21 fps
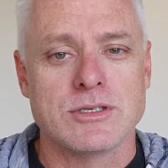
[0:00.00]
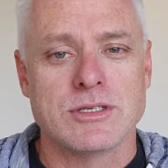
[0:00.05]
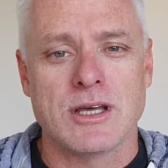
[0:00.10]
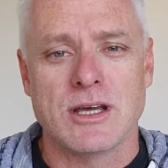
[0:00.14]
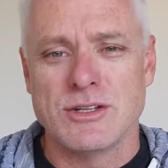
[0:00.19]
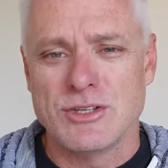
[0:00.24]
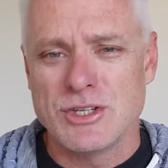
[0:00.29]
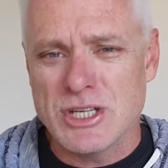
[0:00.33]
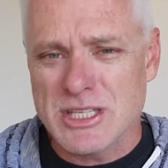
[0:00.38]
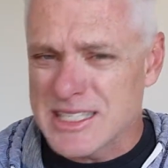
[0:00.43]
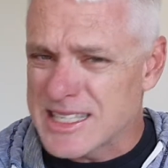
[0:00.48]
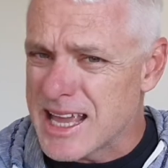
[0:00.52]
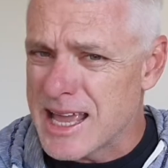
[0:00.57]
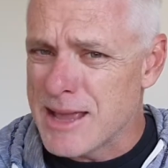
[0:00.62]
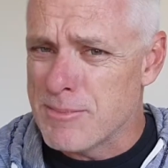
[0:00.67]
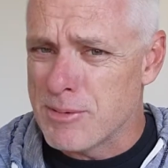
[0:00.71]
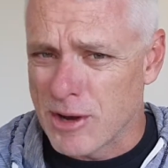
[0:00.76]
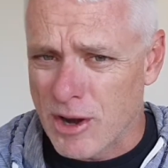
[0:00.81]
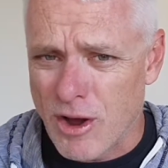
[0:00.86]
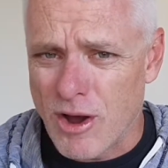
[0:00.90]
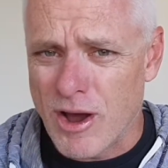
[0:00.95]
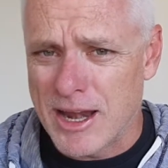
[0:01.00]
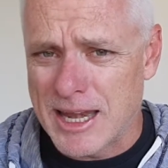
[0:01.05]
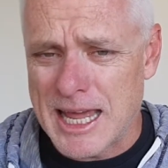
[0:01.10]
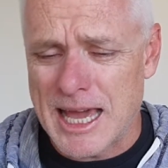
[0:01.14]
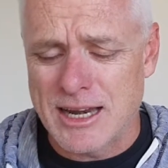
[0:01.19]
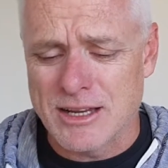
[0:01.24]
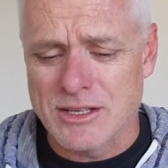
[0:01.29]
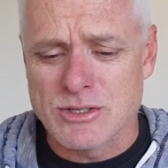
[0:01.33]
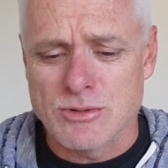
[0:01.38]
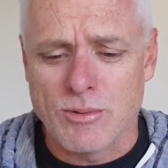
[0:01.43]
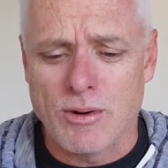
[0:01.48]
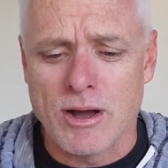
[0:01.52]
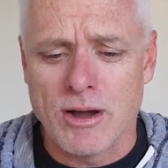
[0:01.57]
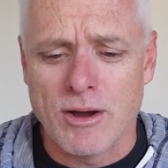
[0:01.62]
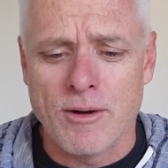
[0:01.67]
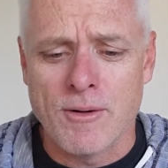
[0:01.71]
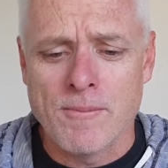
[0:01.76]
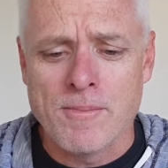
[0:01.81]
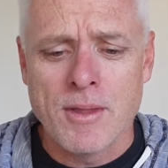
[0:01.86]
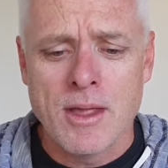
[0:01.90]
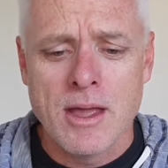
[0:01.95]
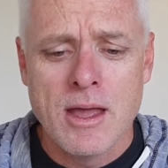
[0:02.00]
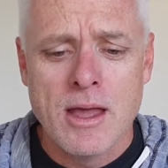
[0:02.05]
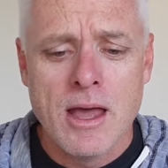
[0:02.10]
So just keep an eye on that as well.